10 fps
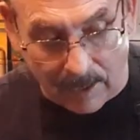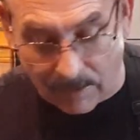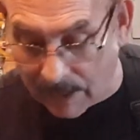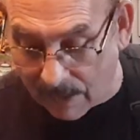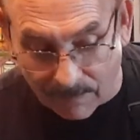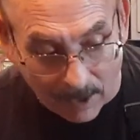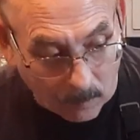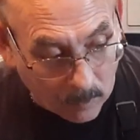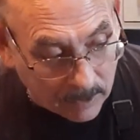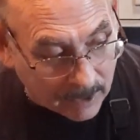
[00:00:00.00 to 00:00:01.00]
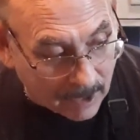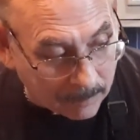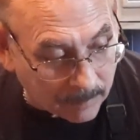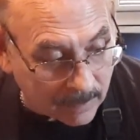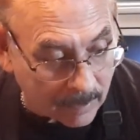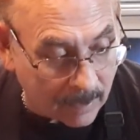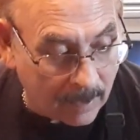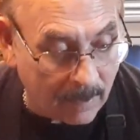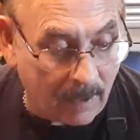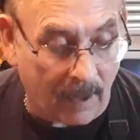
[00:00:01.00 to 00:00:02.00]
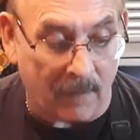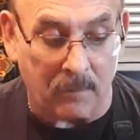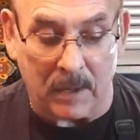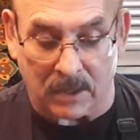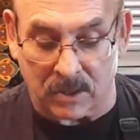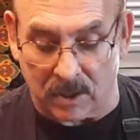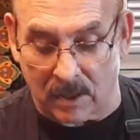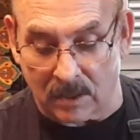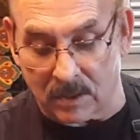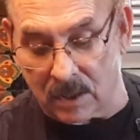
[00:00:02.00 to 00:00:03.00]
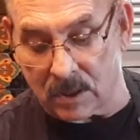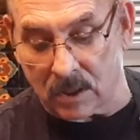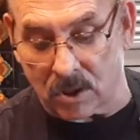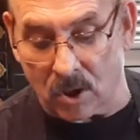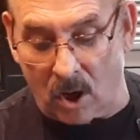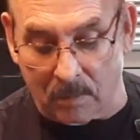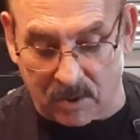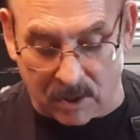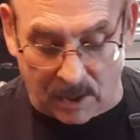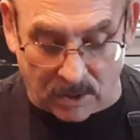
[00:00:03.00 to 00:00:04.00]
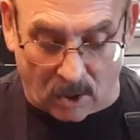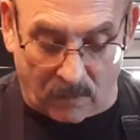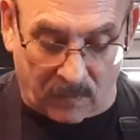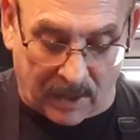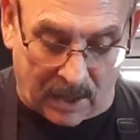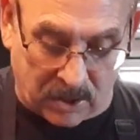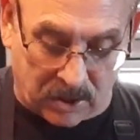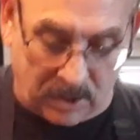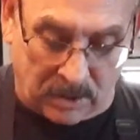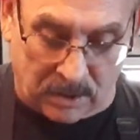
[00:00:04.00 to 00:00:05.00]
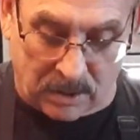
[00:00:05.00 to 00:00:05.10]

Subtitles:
And then I've got 1 cup of mixed cheese. This is sharp cheese, all different kind of cheeses.